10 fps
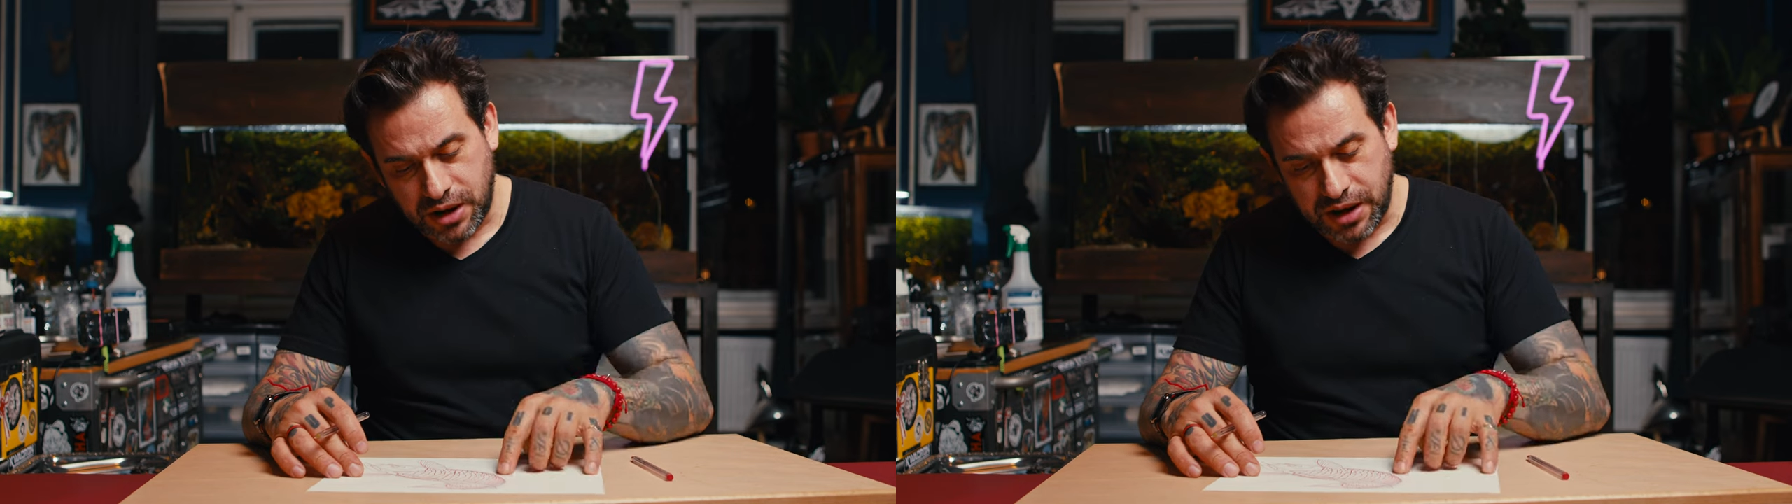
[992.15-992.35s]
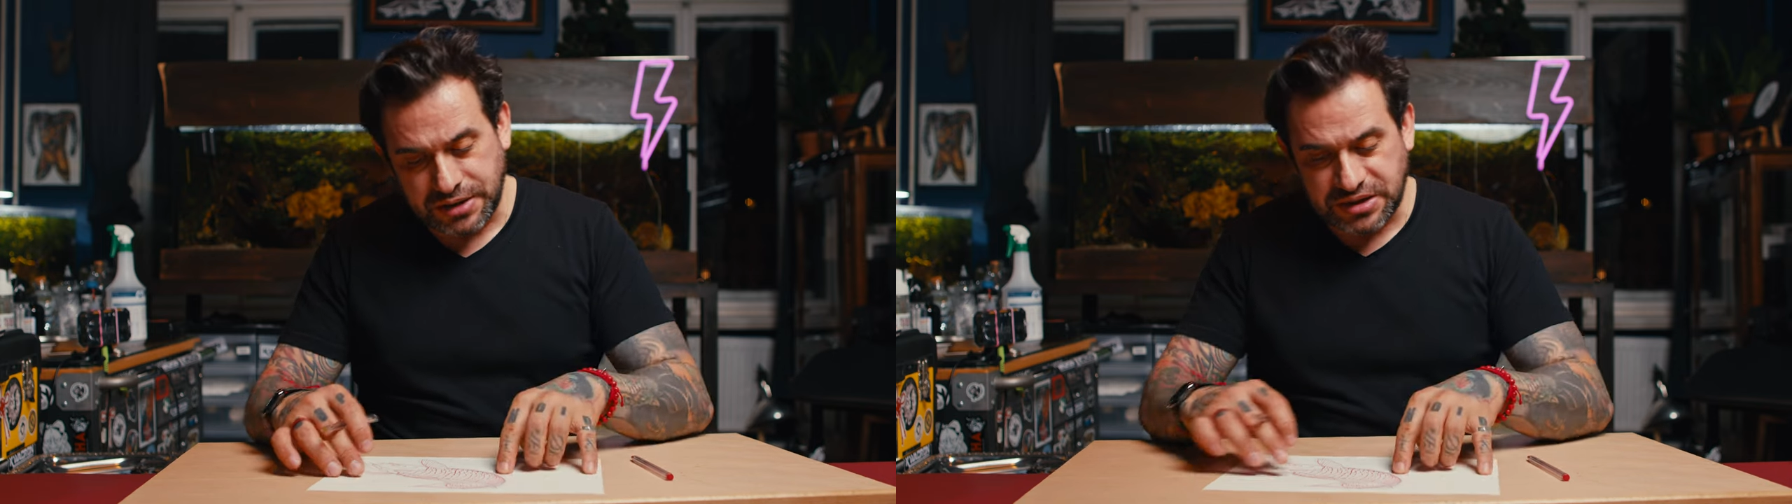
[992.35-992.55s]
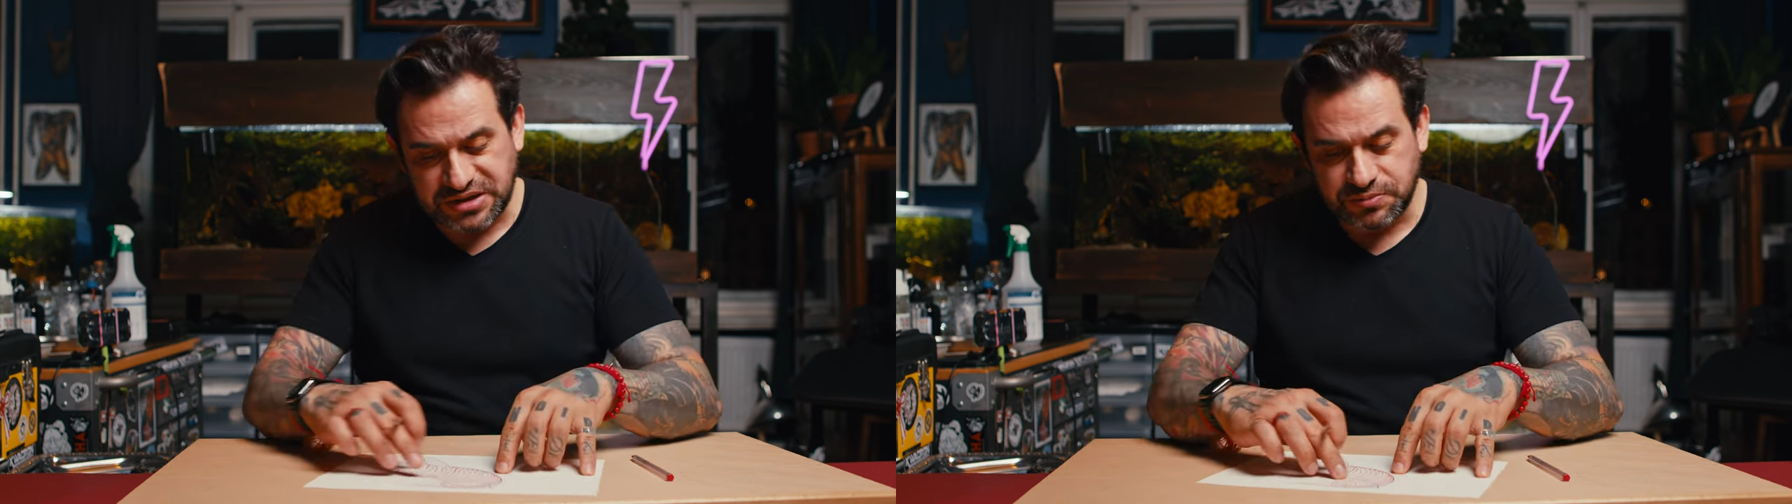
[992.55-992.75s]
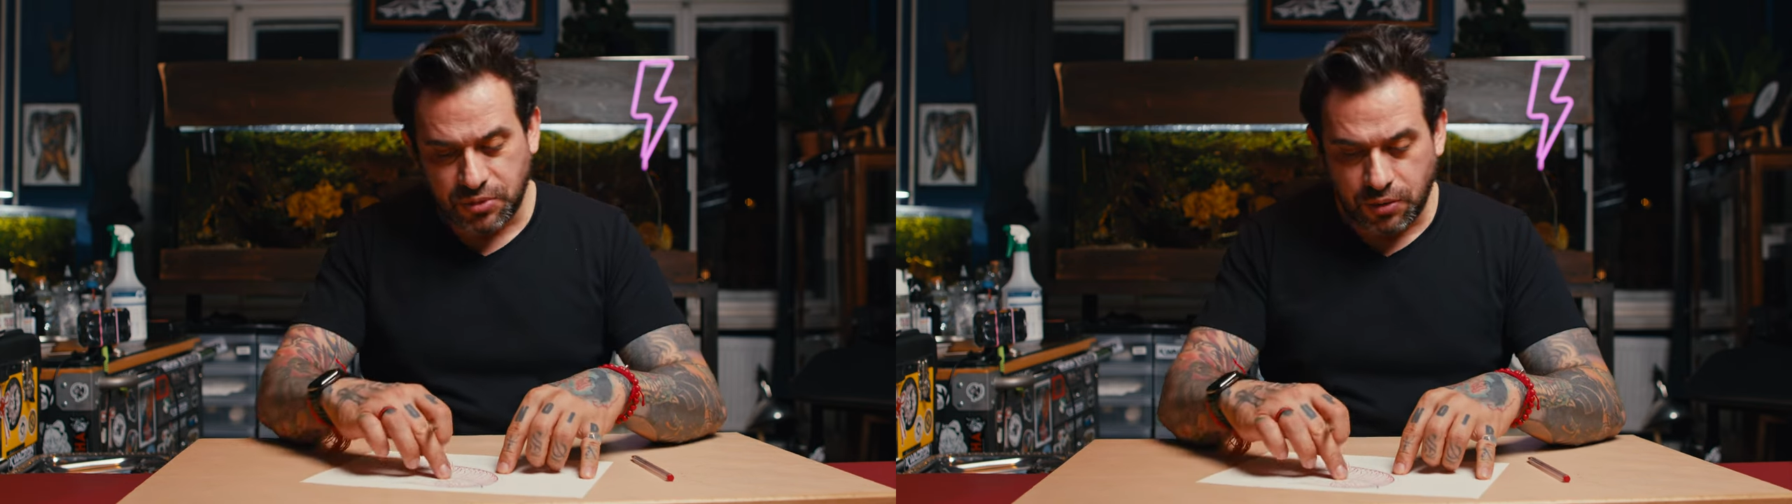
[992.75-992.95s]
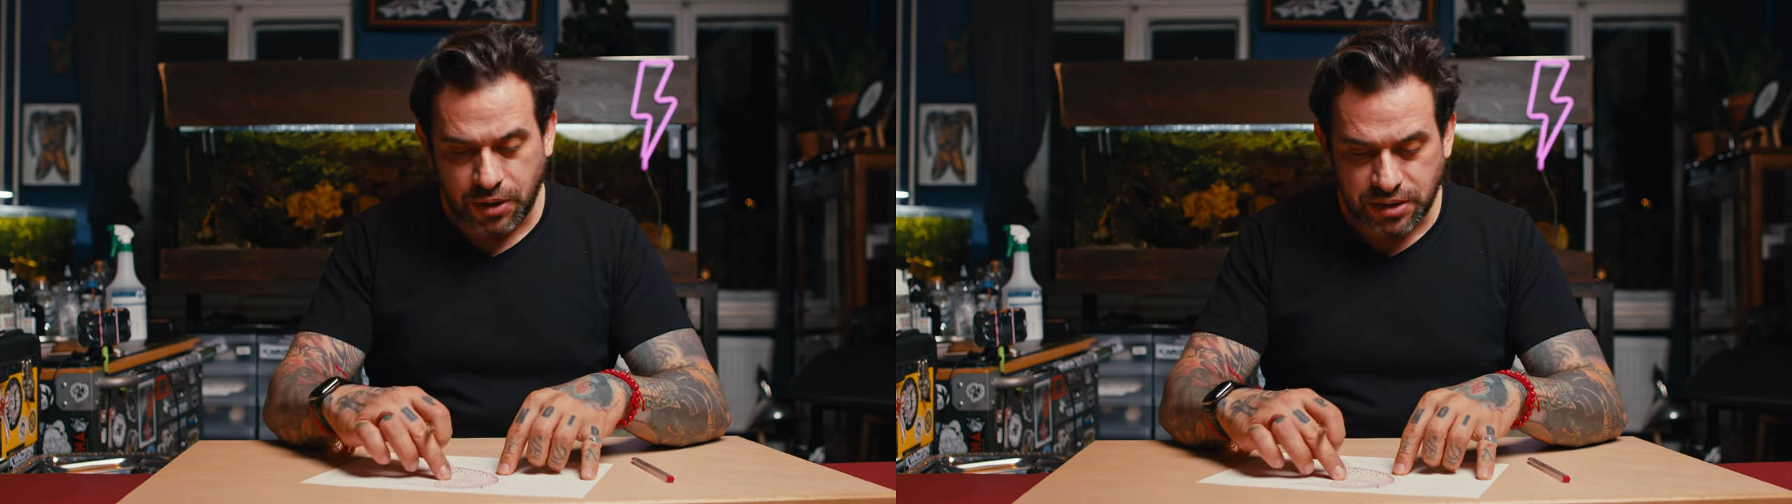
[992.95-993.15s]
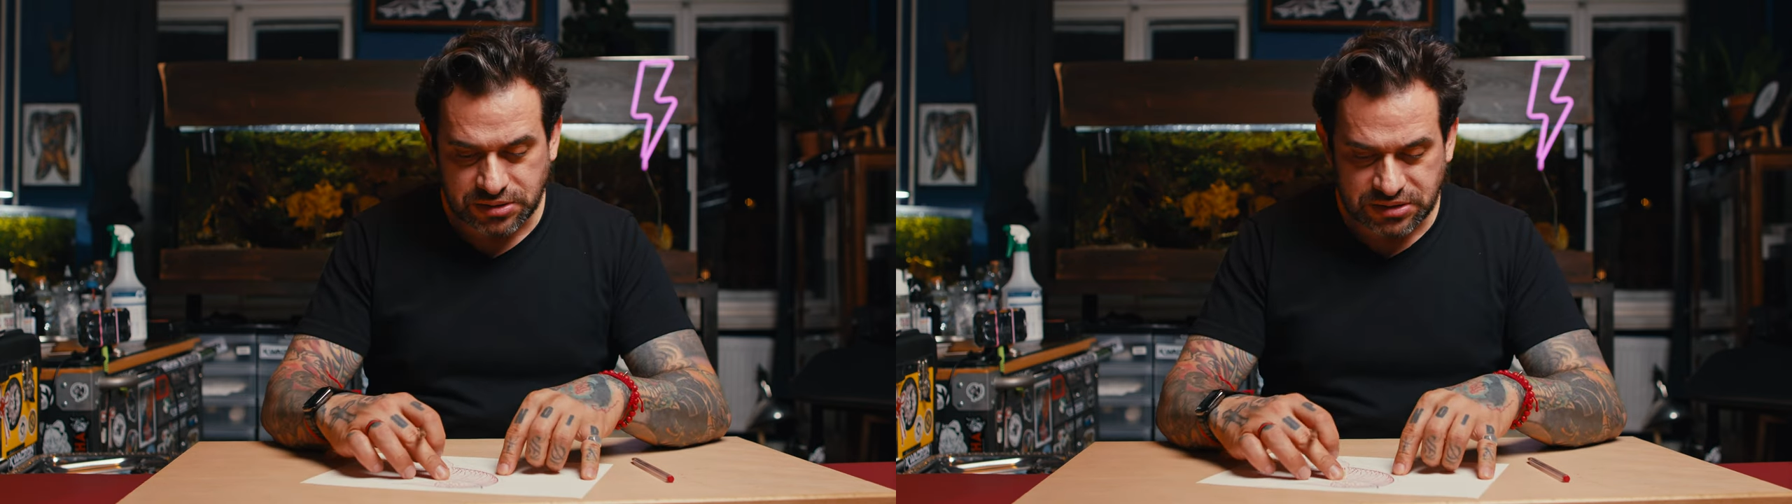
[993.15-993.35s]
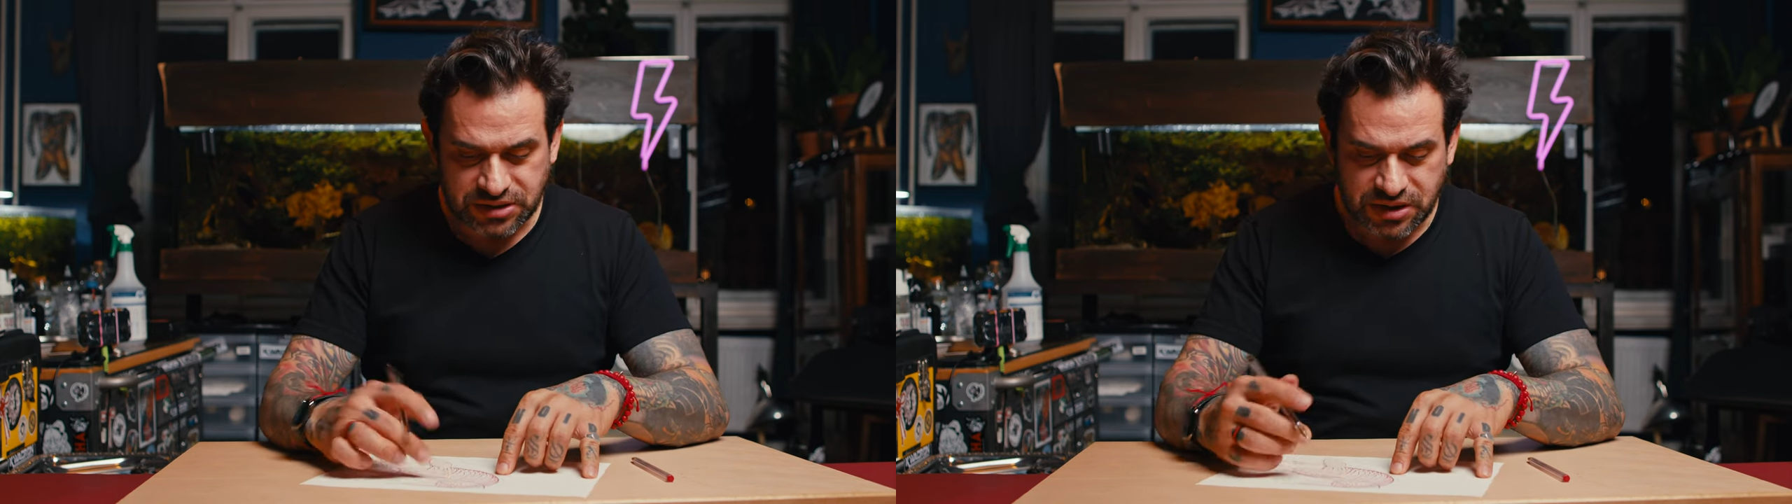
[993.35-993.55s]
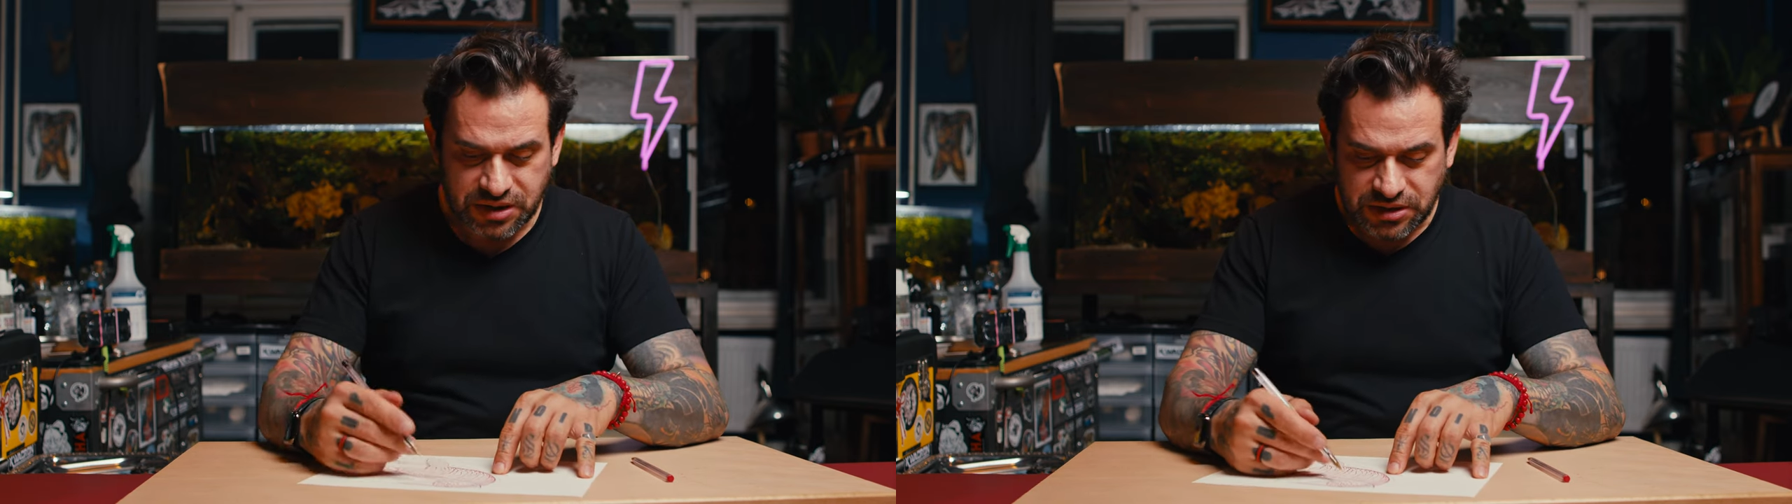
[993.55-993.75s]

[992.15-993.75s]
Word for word: and the small ones